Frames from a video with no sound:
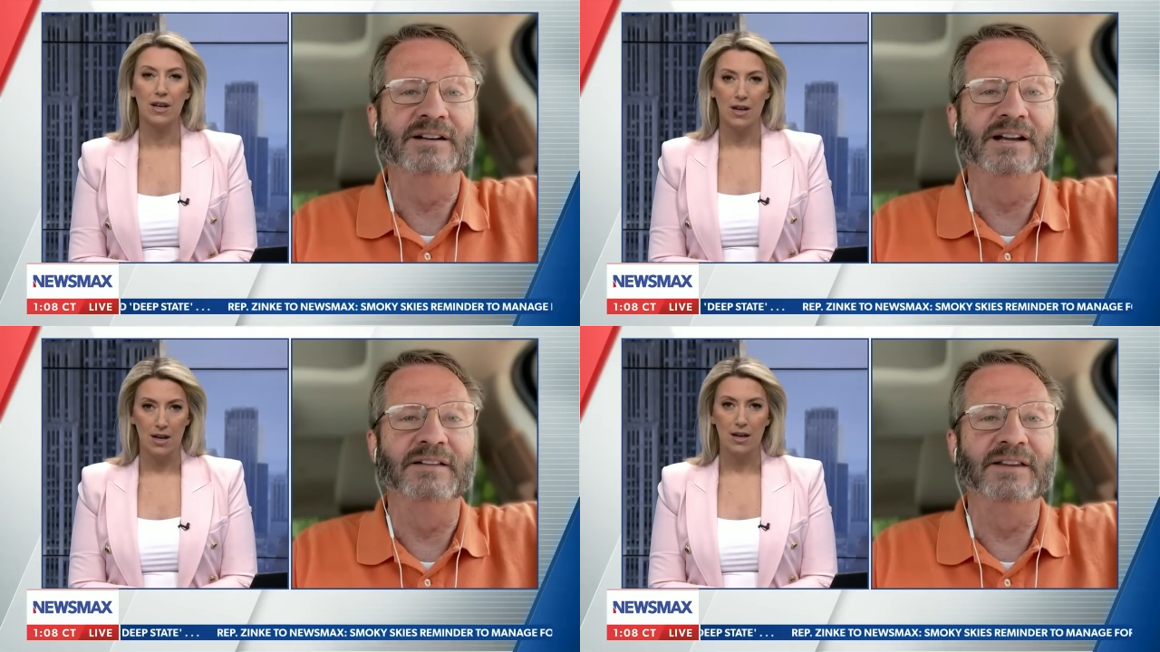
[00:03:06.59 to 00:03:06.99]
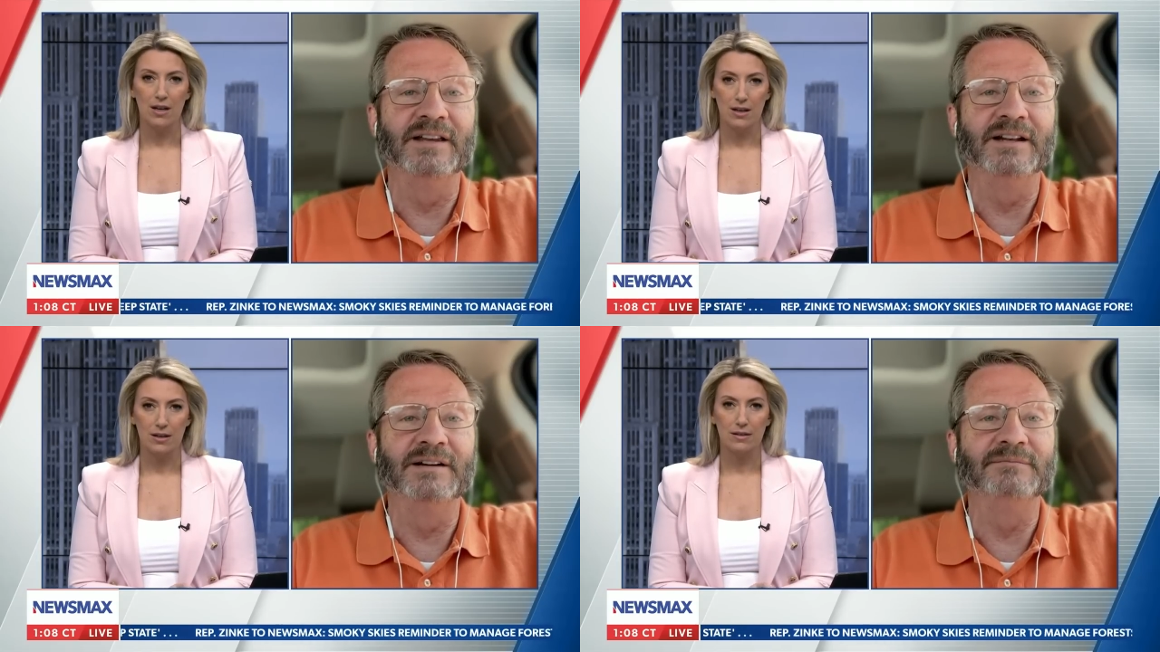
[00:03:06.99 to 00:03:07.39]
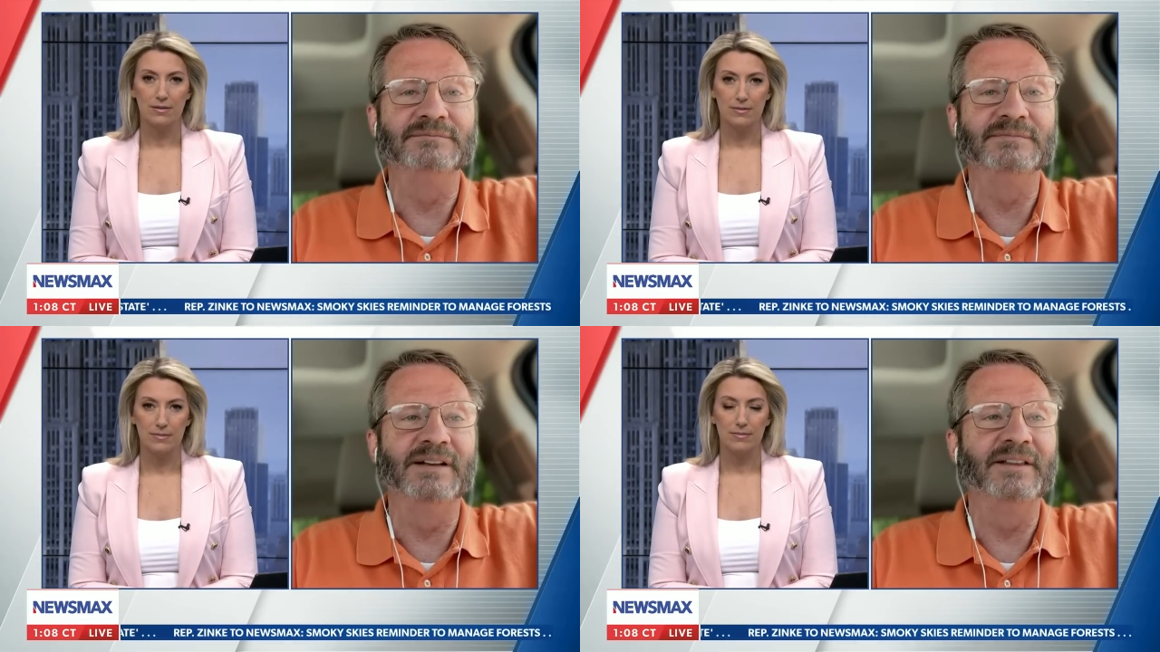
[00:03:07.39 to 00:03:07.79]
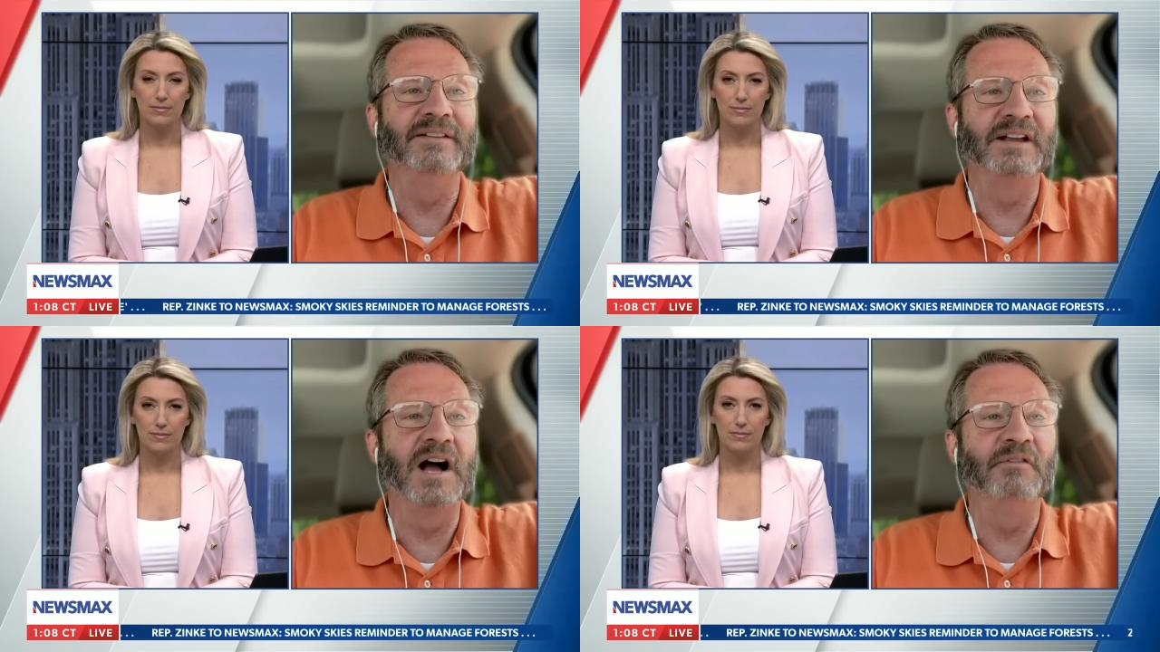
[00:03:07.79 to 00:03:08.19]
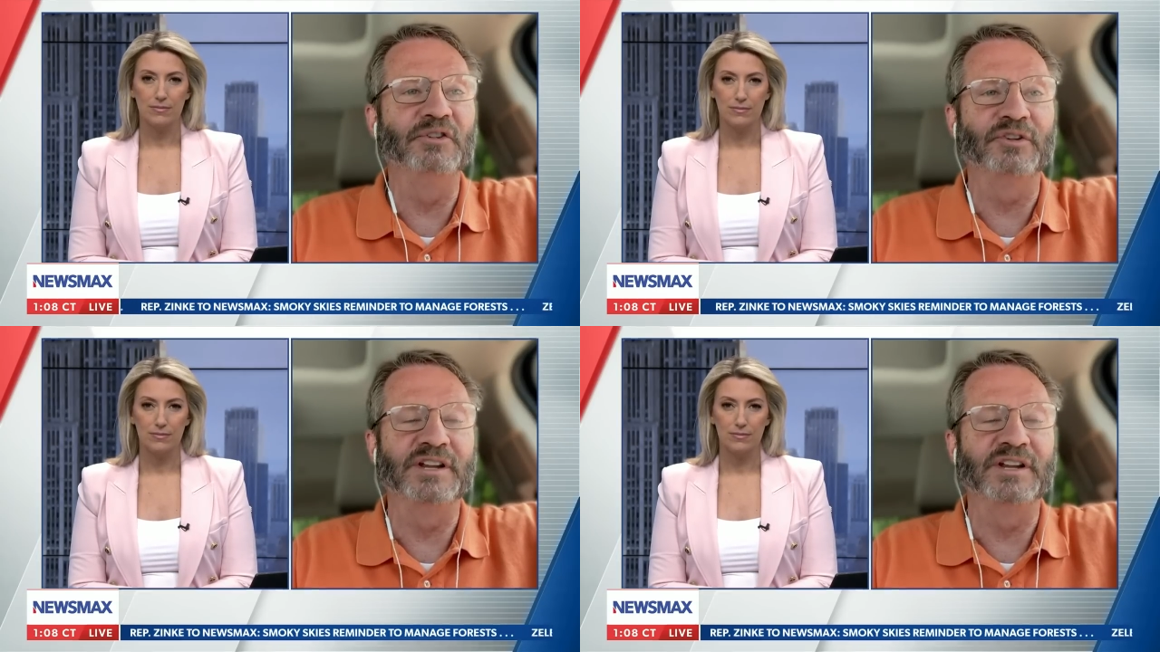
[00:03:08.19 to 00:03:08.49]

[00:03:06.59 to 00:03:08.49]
Speaker 1: and then um, and then they obviously